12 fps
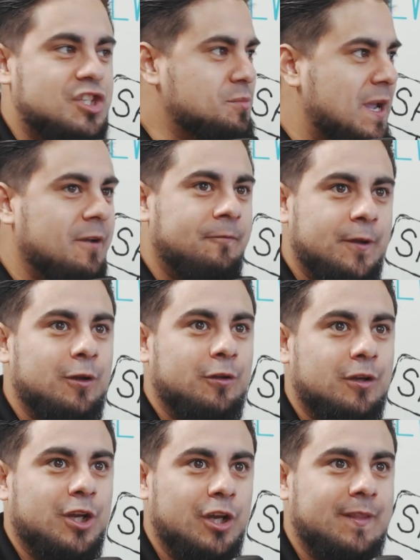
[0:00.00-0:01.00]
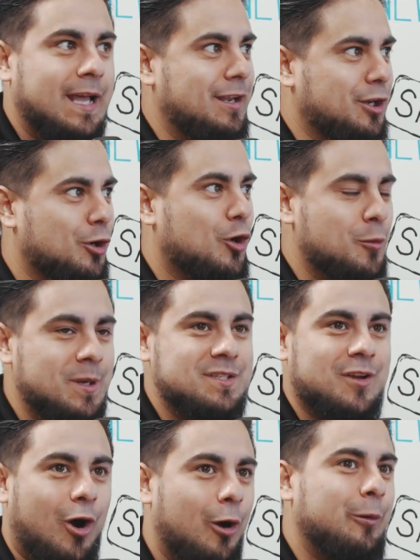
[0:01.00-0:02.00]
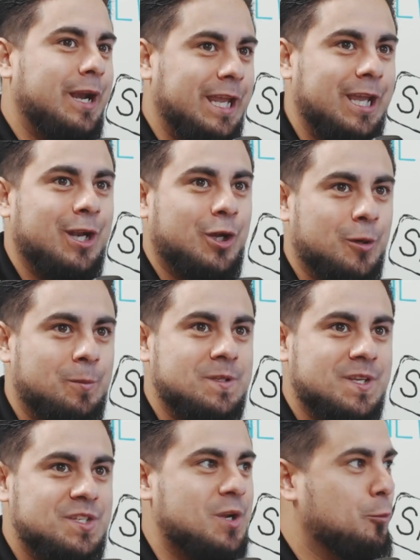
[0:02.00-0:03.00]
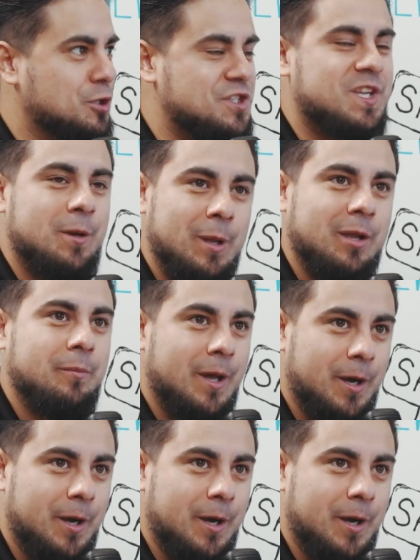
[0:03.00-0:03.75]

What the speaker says: Just make them feel good that your home is already in a good position. We're just gonna make it